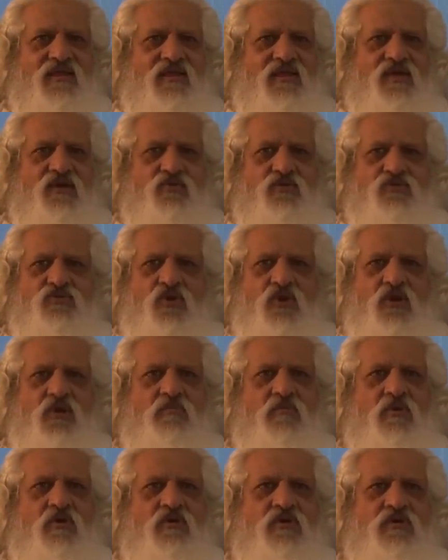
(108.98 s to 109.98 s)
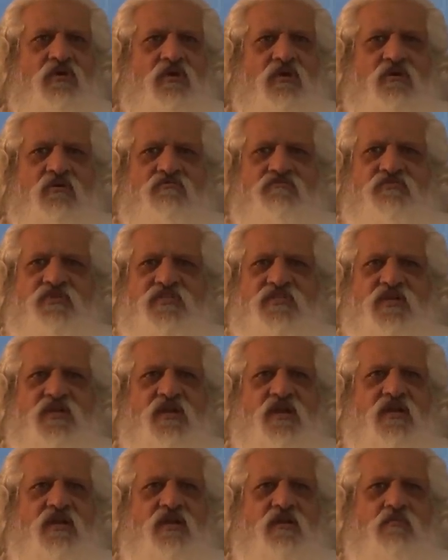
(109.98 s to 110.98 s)
It was all about
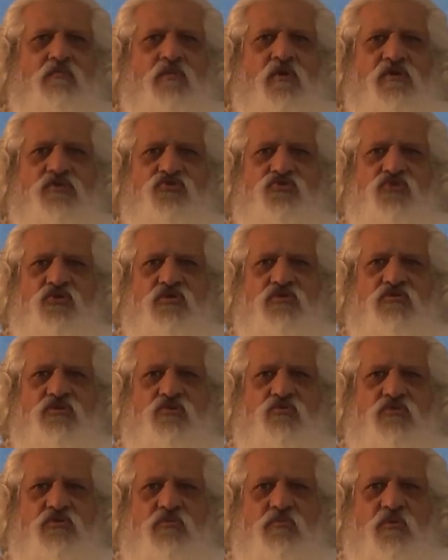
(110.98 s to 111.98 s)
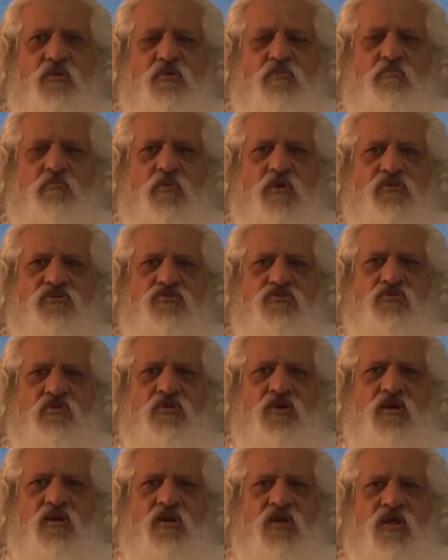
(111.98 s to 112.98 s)
physical postures. It was about
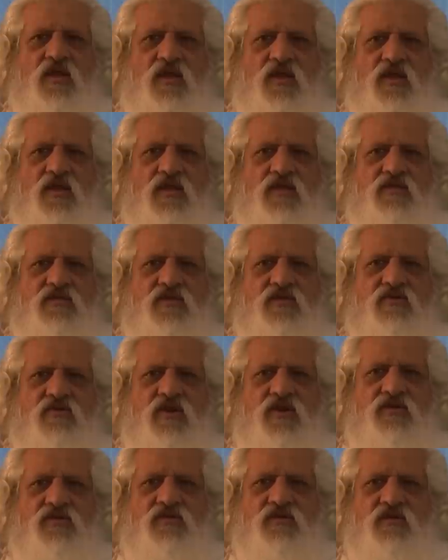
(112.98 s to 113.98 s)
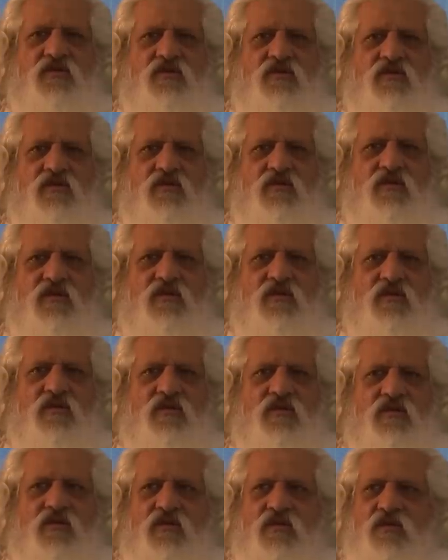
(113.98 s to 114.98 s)
postural integration.
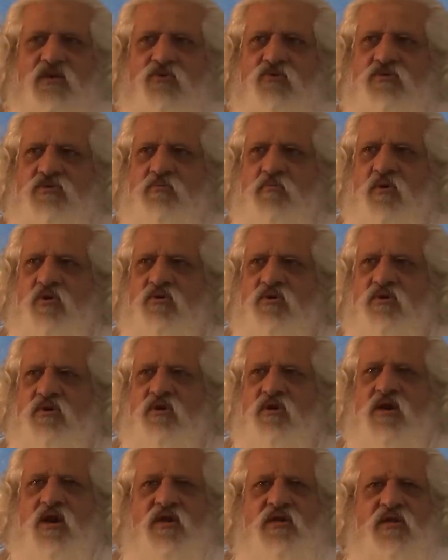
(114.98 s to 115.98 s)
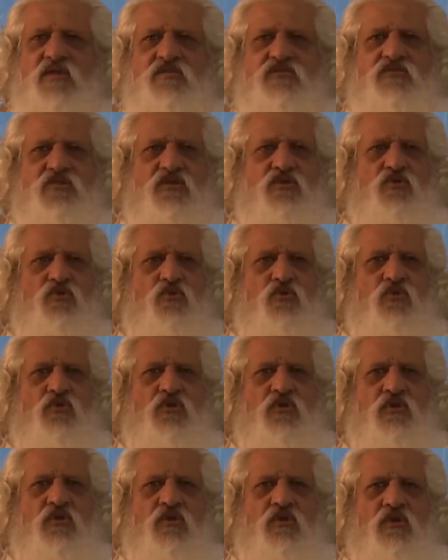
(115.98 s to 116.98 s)
It was about ghatastha yoga
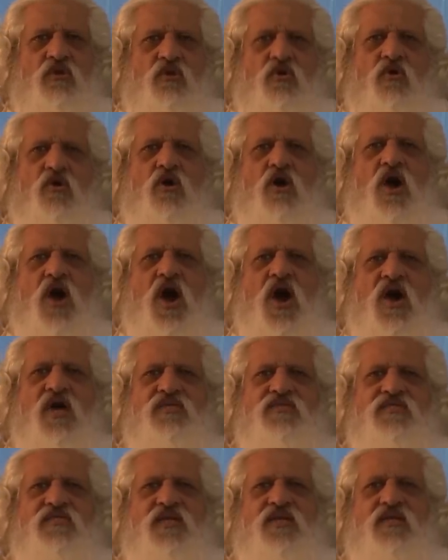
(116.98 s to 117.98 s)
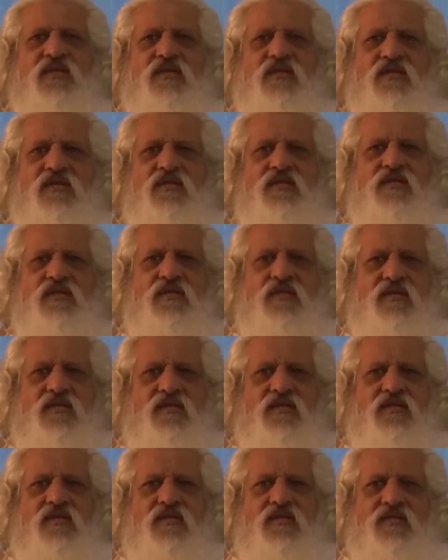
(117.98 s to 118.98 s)
or asana,
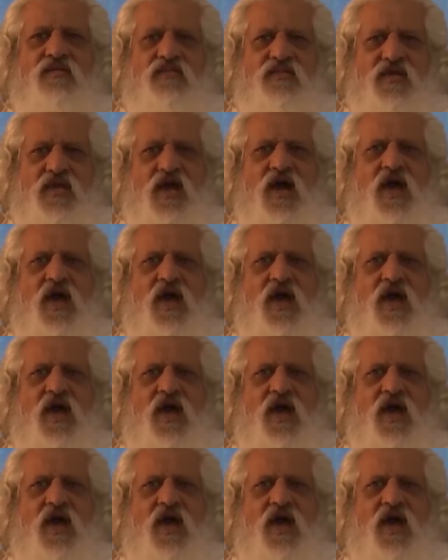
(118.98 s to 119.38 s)
the